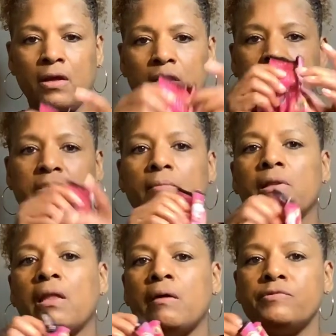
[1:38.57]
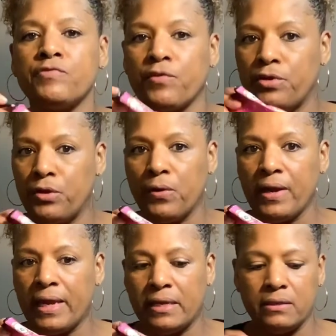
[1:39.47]
some gloves for your
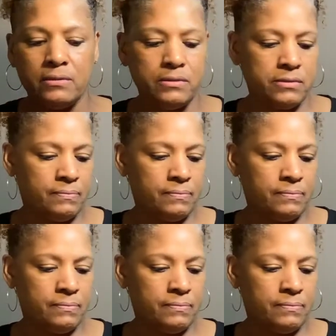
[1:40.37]
hands,